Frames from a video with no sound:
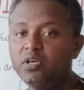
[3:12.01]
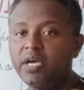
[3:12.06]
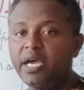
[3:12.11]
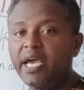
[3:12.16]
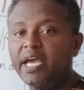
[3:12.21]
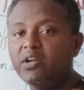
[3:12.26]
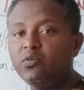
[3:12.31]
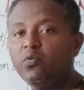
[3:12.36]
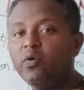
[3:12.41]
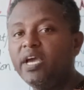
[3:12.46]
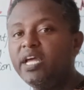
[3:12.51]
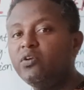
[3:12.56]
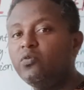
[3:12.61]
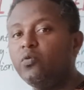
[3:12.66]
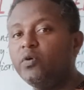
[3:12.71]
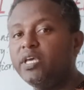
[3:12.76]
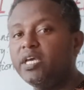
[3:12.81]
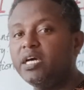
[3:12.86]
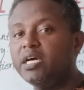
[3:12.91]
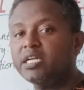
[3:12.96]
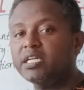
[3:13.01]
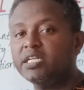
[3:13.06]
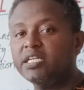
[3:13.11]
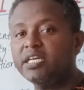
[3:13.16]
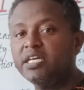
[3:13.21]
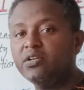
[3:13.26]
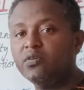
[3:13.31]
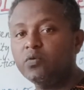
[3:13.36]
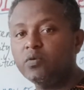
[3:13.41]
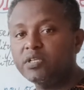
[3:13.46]
and when we are
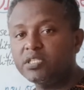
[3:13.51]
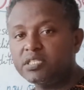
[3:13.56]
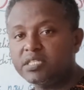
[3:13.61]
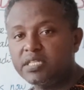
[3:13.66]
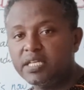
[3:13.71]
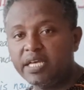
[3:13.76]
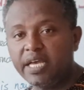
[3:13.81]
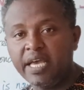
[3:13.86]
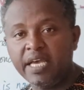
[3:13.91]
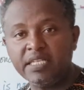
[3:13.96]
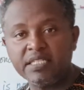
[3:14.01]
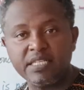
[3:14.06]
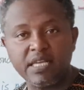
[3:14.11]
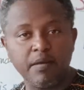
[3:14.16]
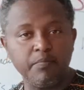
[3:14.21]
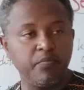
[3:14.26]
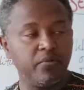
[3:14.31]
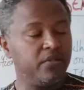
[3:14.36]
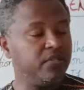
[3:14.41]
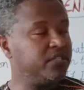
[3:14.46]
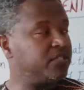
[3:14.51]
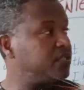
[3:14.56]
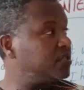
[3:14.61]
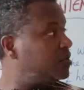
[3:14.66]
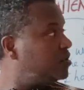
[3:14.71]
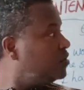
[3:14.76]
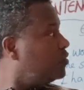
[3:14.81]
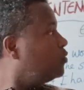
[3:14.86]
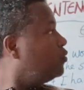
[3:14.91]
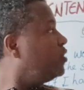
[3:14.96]
done with the examples
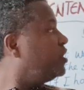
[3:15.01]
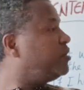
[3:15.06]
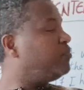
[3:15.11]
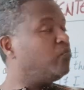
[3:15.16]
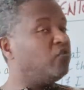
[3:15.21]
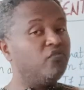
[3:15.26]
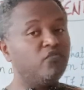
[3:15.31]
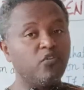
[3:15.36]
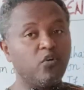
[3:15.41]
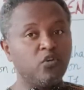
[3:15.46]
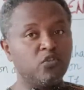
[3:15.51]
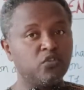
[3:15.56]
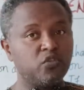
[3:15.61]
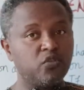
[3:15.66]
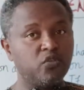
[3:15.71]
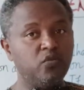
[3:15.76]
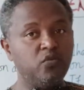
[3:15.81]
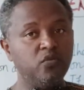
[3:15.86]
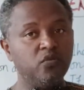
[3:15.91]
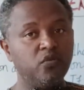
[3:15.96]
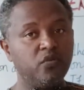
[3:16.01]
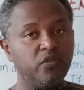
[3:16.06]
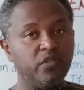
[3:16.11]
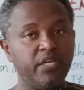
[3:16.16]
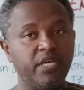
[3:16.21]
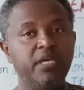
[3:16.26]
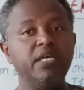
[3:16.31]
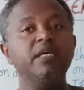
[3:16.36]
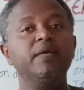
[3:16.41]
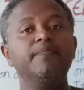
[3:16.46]
we'll move on to
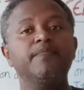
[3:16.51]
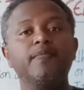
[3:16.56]
the